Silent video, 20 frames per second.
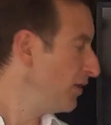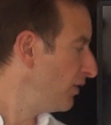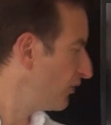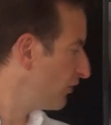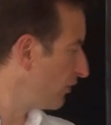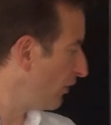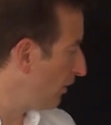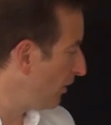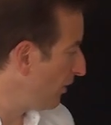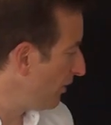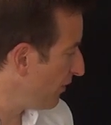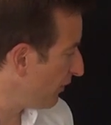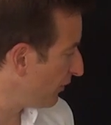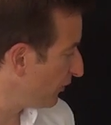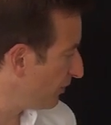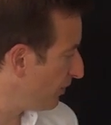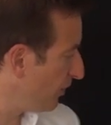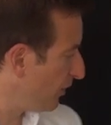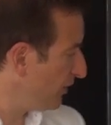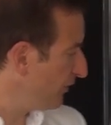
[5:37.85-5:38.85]
So all
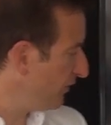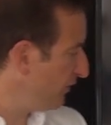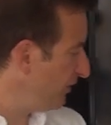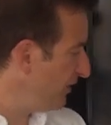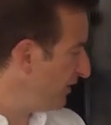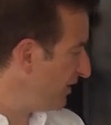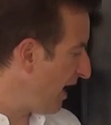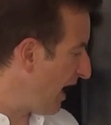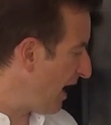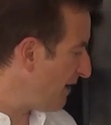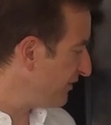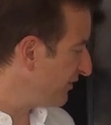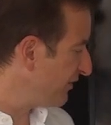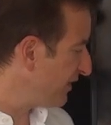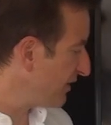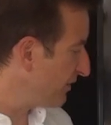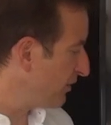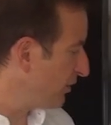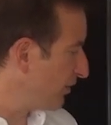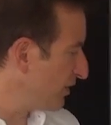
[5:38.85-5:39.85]
those points here have a
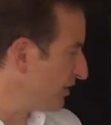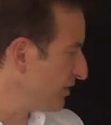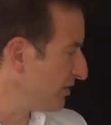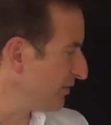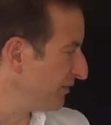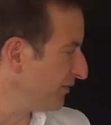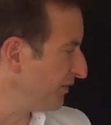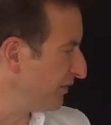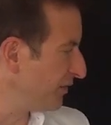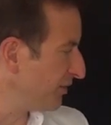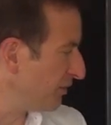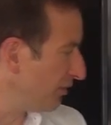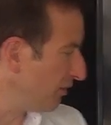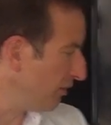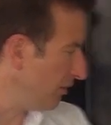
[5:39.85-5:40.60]
Z coordinate of zero.